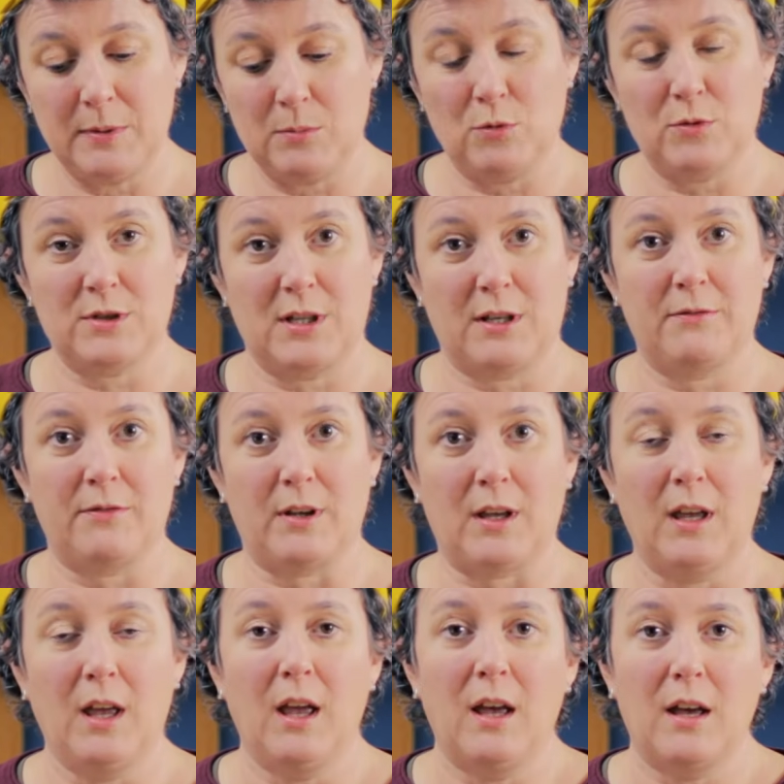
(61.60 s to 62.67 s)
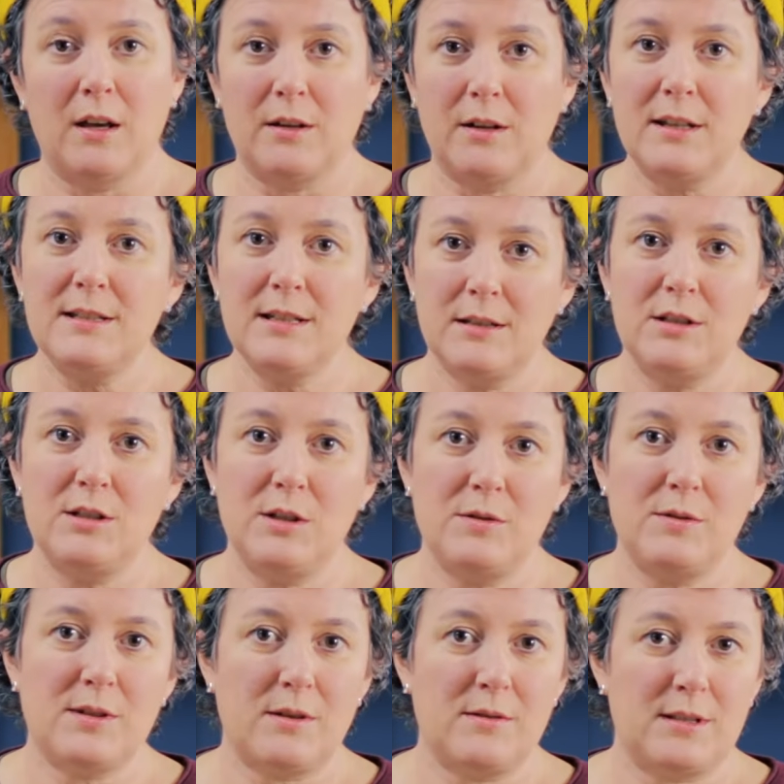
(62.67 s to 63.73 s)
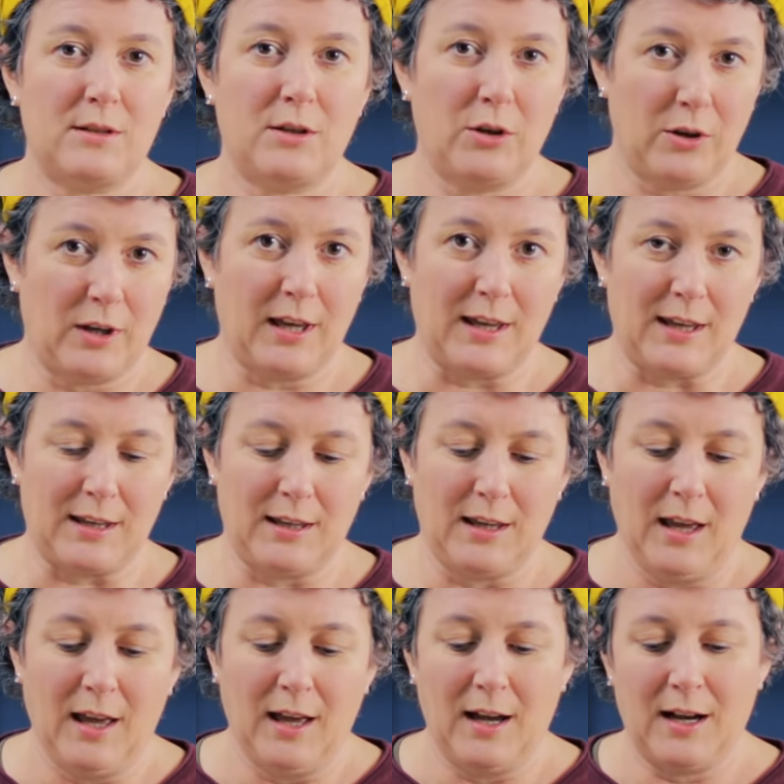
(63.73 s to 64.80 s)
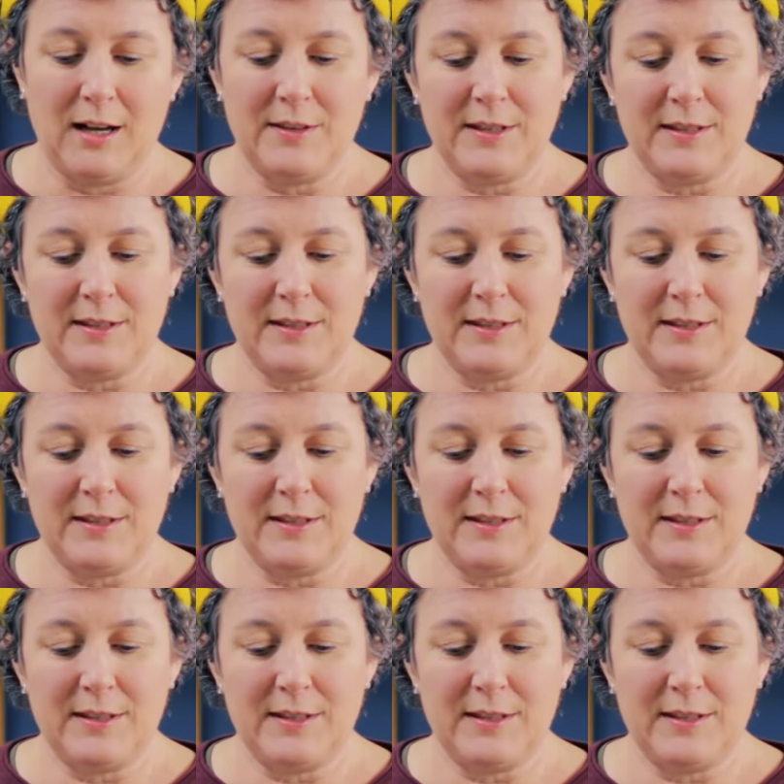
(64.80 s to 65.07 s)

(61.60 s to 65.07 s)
bit more tougher, and I tend to use those in cooking. And